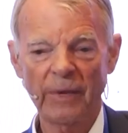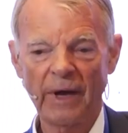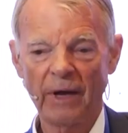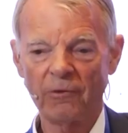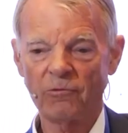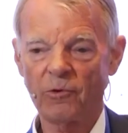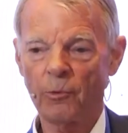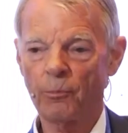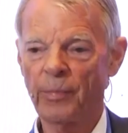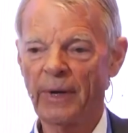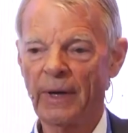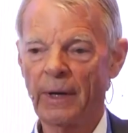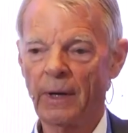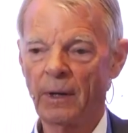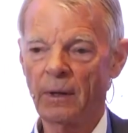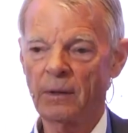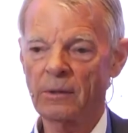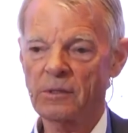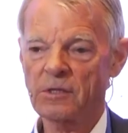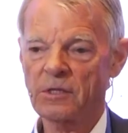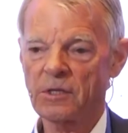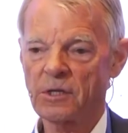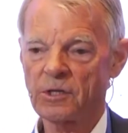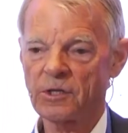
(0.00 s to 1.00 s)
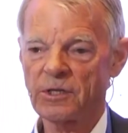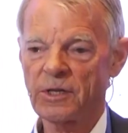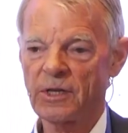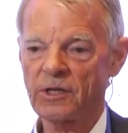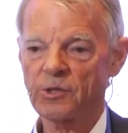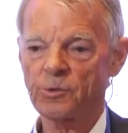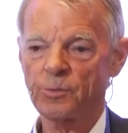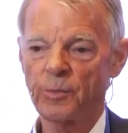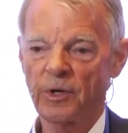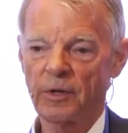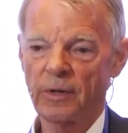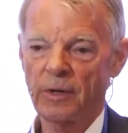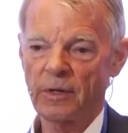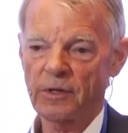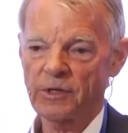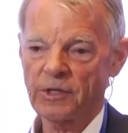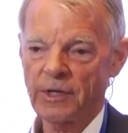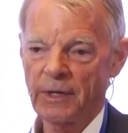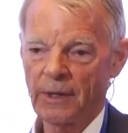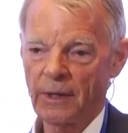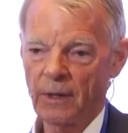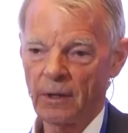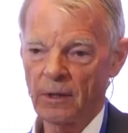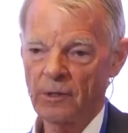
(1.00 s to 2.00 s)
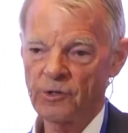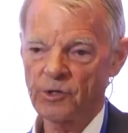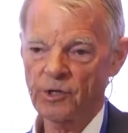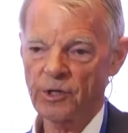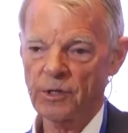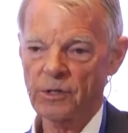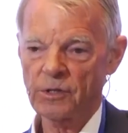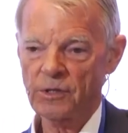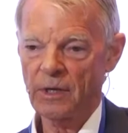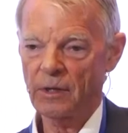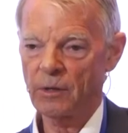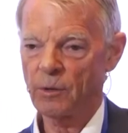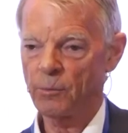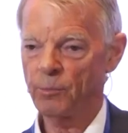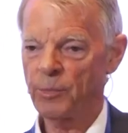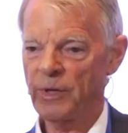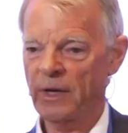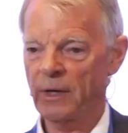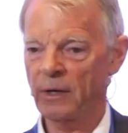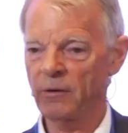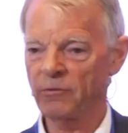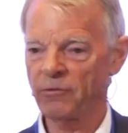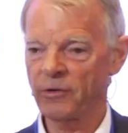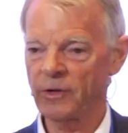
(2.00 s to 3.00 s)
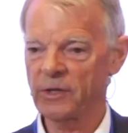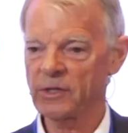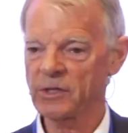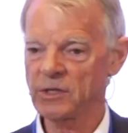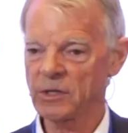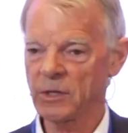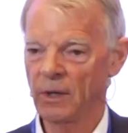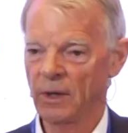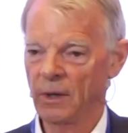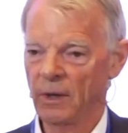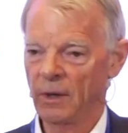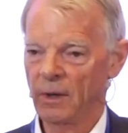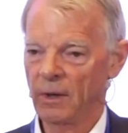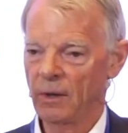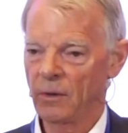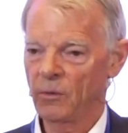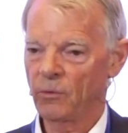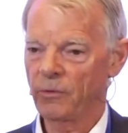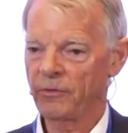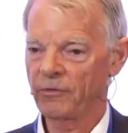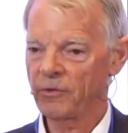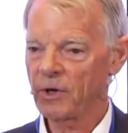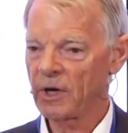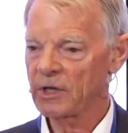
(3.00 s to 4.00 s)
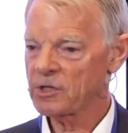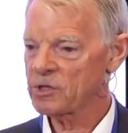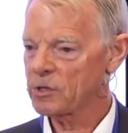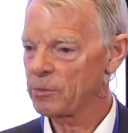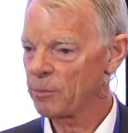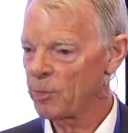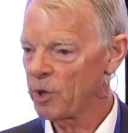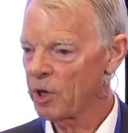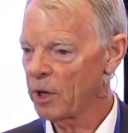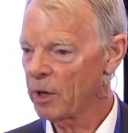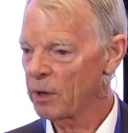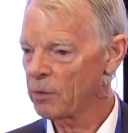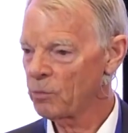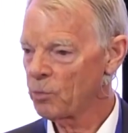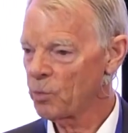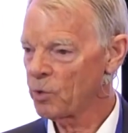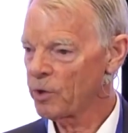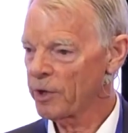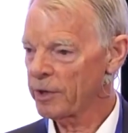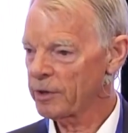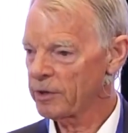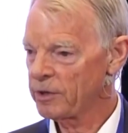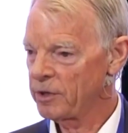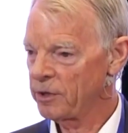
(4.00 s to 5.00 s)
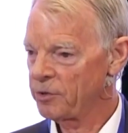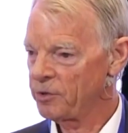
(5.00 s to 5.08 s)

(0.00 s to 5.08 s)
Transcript: to have a balanced assessment of the challenges and the benefits, we've got some hard work to